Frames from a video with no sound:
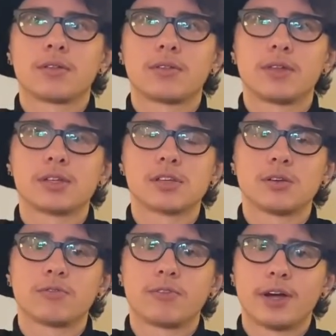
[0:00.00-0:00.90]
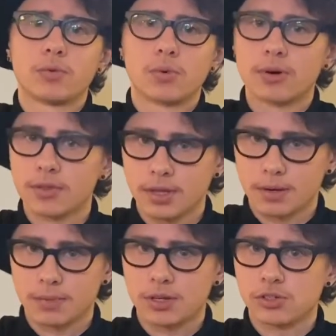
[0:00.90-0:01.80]
things that you find worth
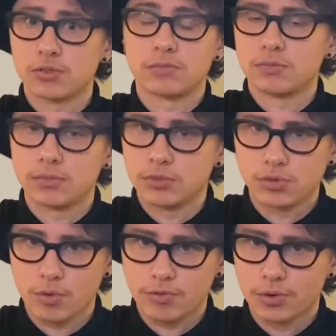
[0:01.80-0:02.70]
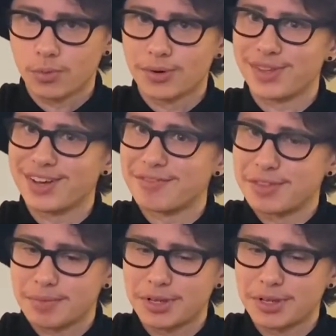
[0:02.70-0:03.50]
in because you don't feel worthy of them.